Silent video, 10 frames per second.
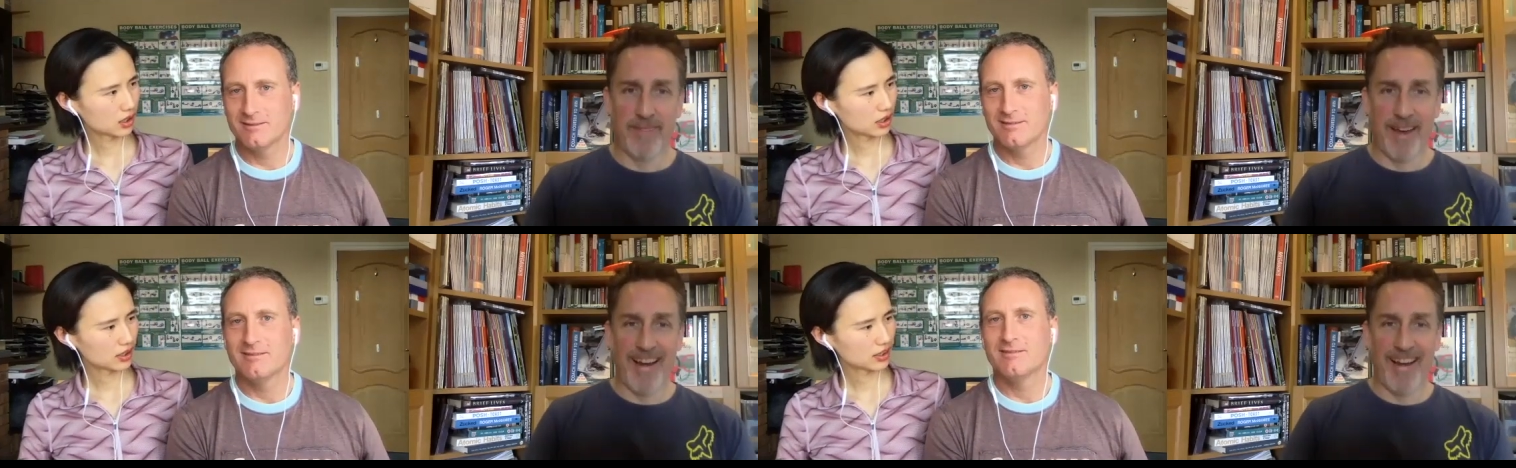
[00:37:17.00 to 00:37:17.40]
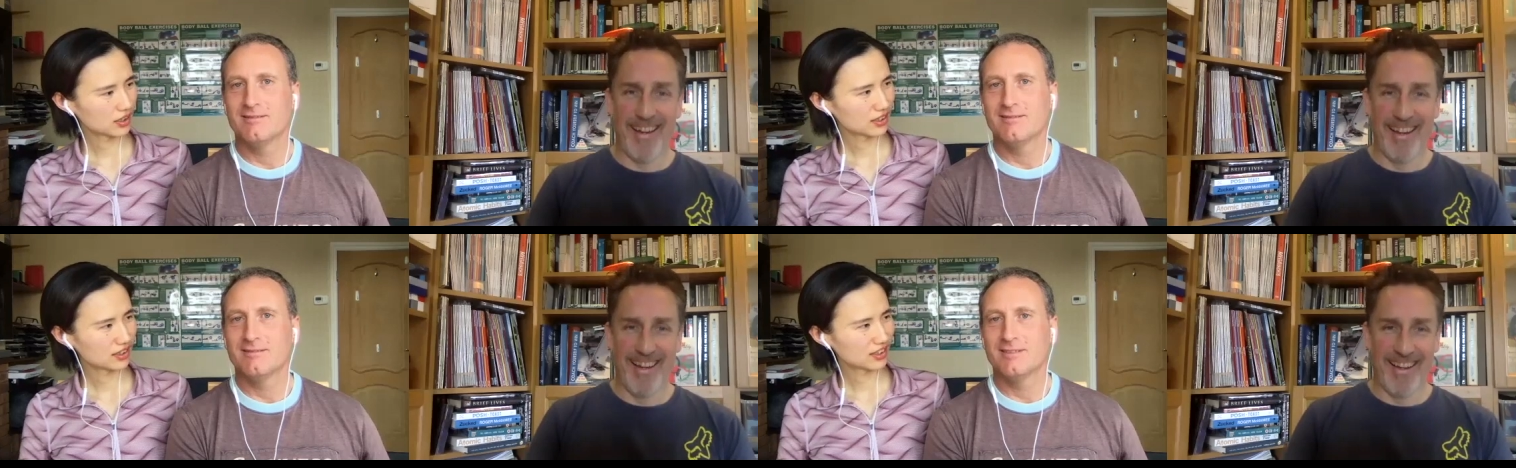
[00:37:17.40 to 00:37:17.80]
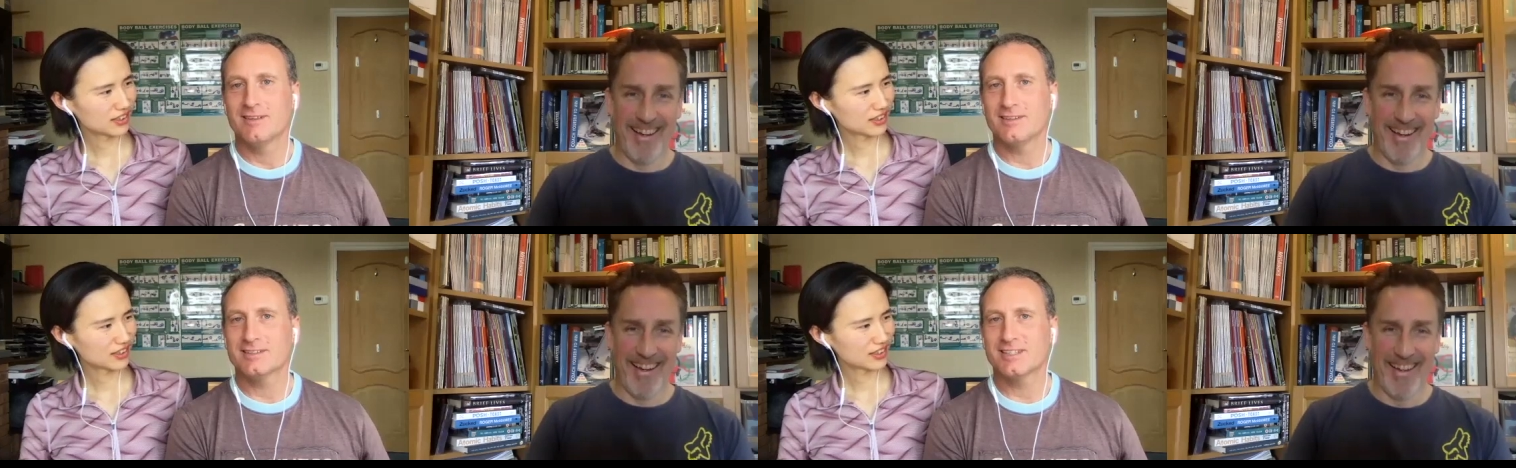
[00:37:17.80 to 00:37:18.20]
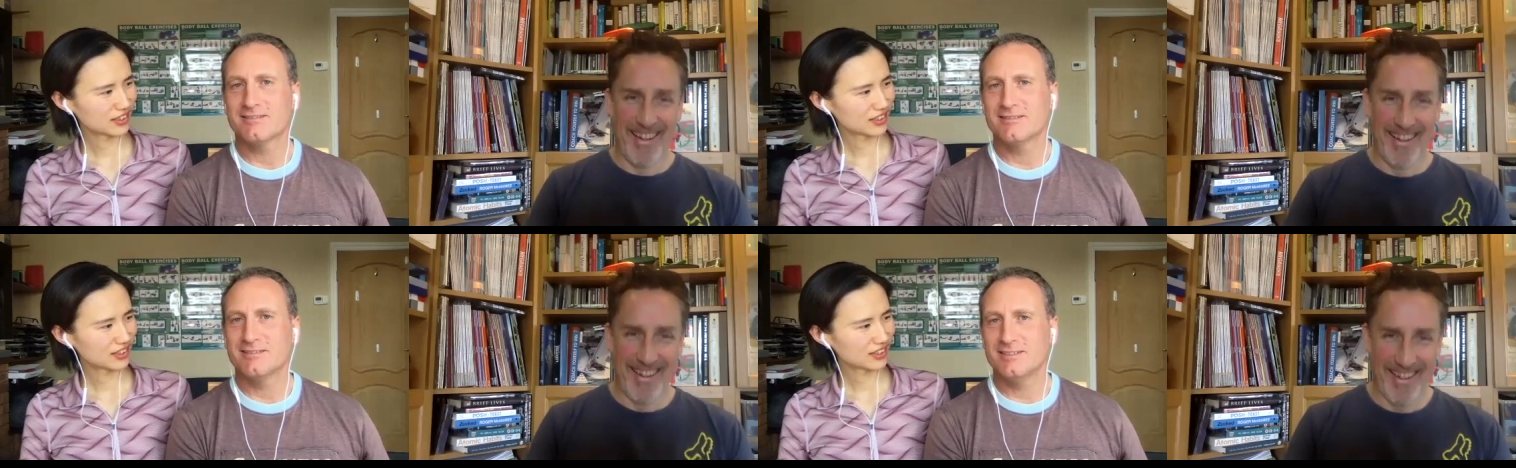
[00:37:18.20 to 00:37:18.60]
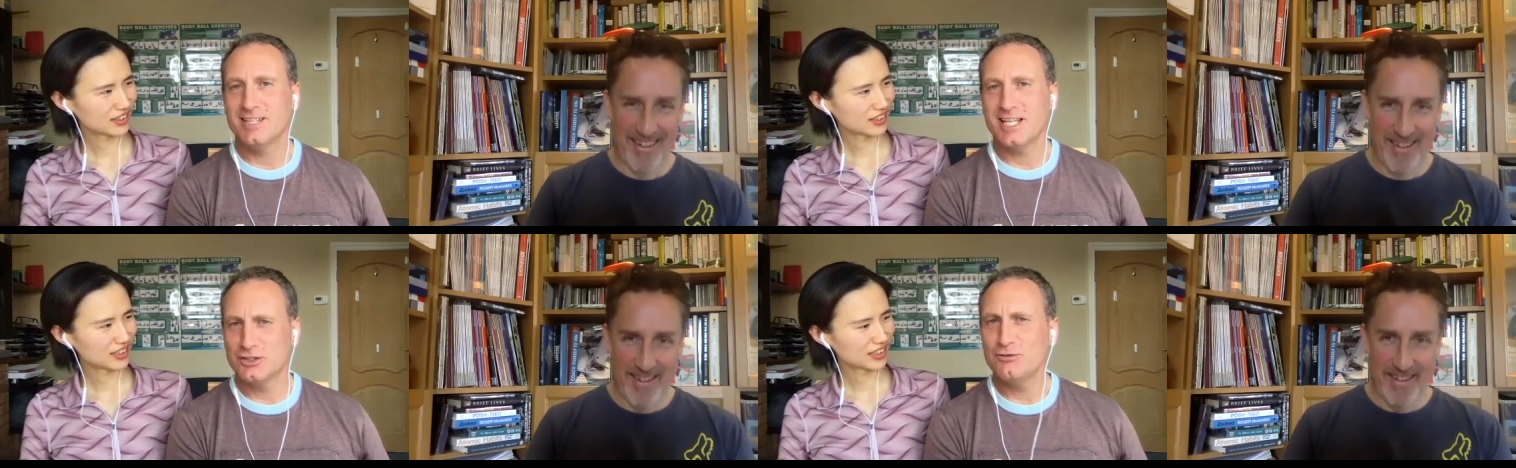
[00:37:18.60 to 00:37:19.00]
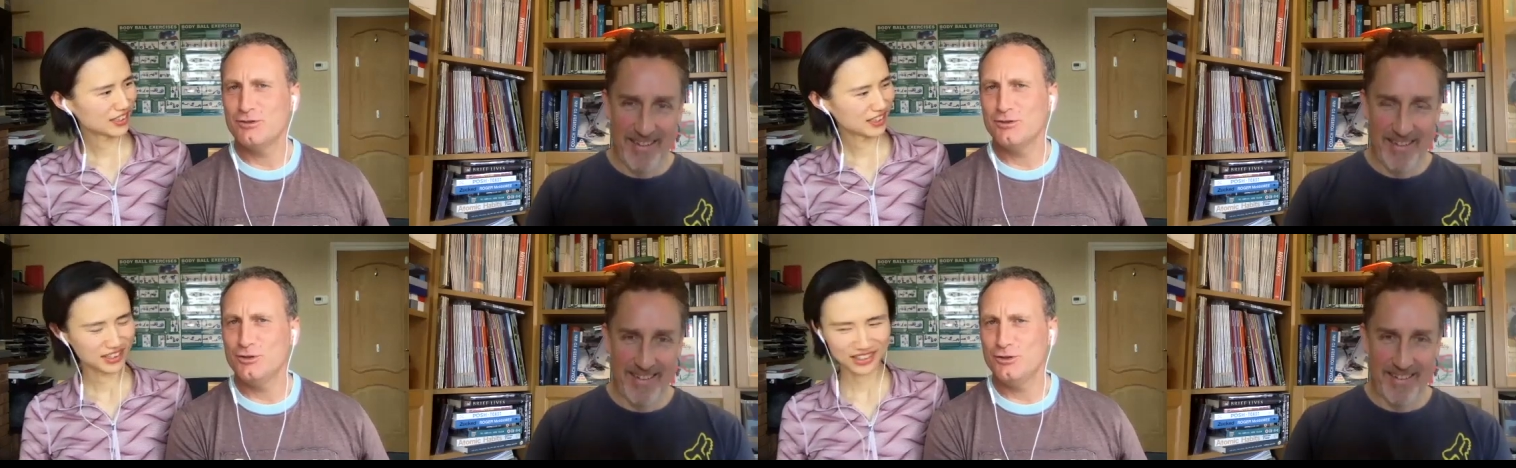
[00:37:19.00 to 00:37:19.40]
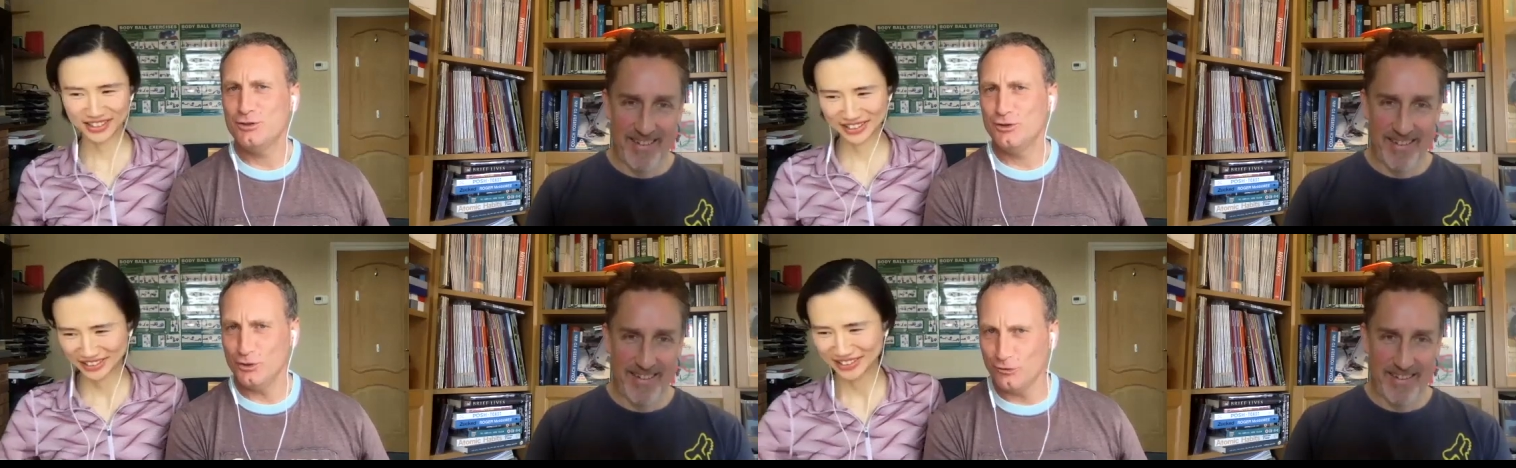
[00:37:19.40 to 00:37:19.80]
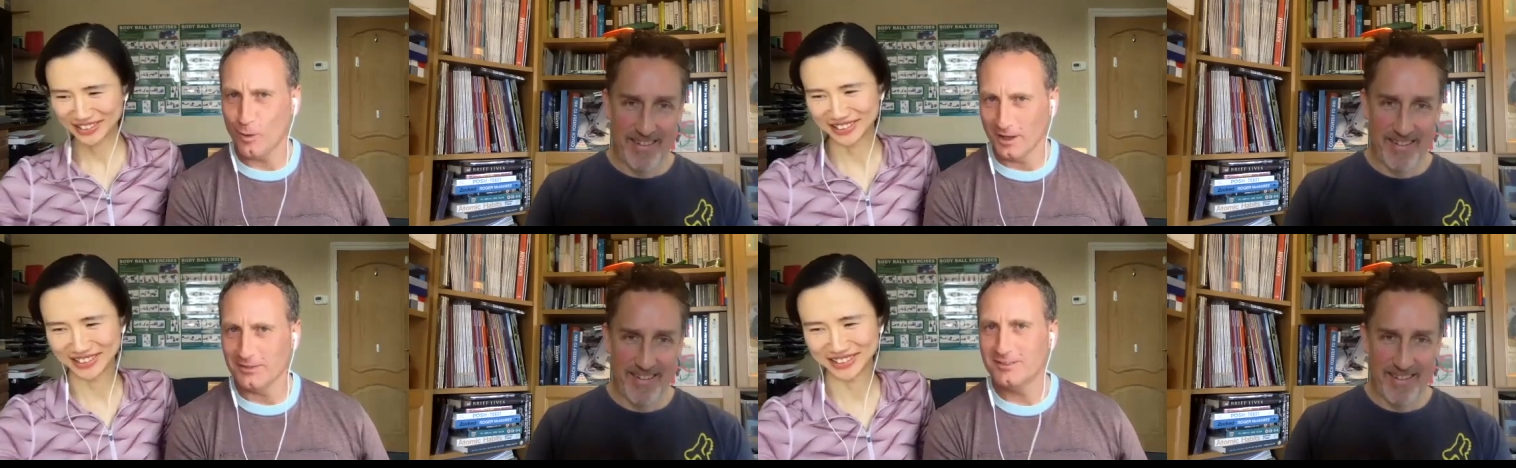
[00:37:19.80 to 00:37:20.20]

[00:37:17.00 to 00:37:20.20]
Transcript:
Speaker 1: and i said yes, you you've won.